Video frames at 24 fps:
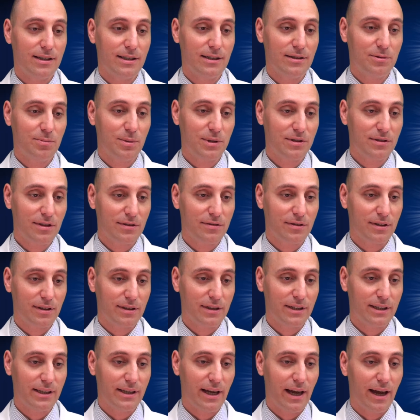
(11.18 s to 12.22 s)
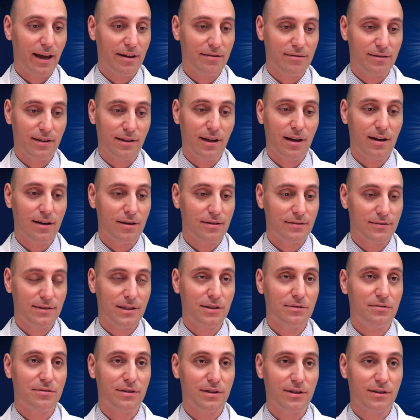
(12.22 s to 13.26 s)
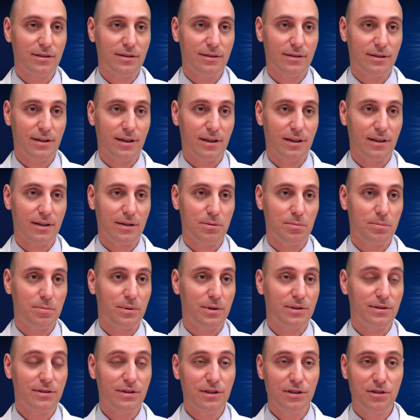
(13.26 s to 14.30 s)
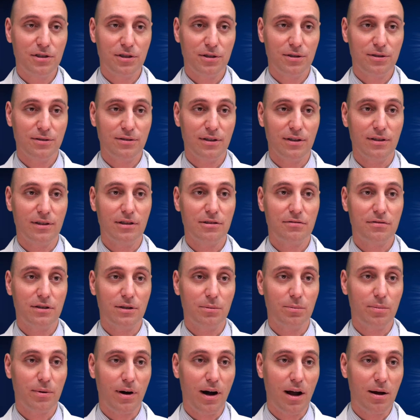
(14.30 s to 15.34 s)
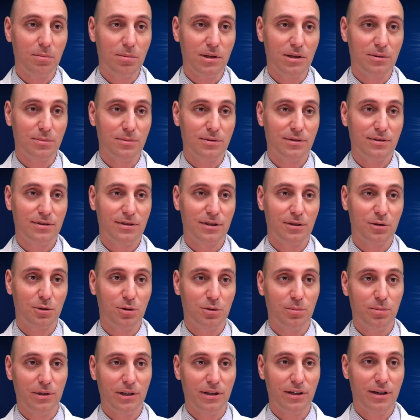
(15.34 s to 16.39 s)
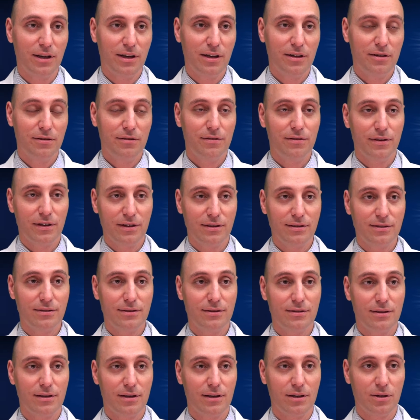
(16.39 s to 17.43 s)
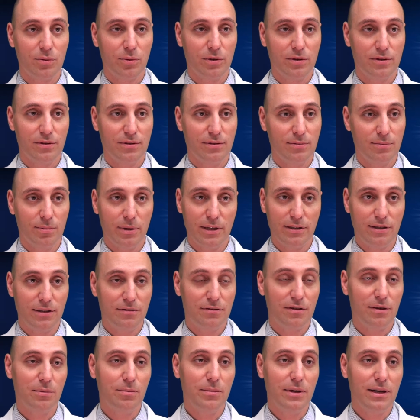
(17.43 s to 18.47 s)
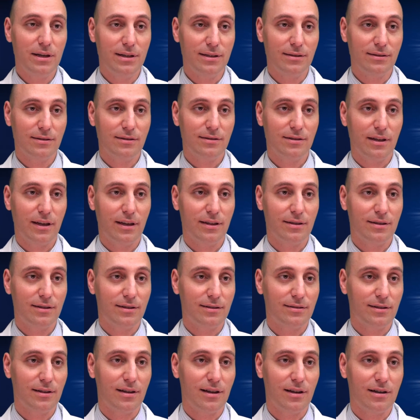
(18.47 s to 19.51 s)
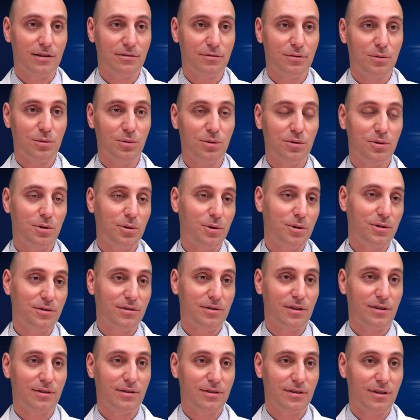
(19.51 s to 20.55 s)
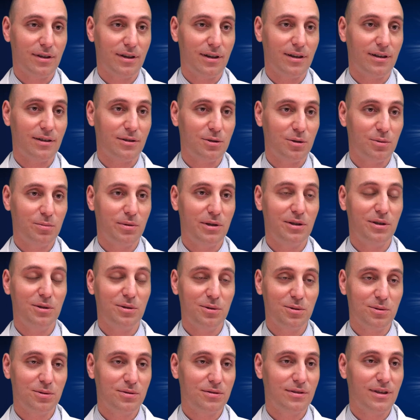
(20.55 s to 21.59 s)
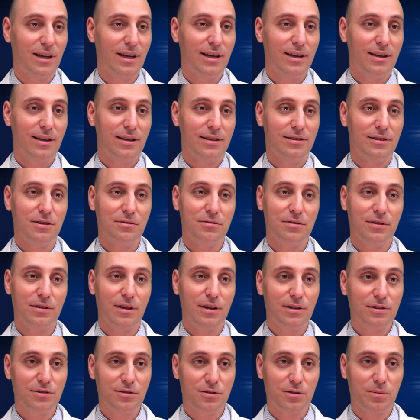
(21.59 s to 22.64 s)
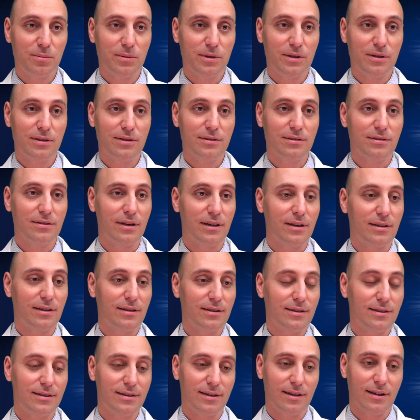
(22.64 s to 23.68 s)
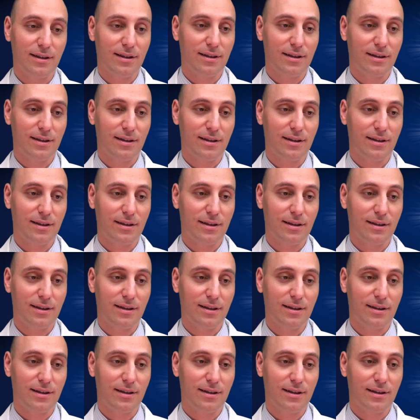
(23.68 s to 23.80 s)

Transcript: specifically have a lot of different procedures and different problems that could be fixed by different means, and there's a lot of cool toys that could be used, different instruments, and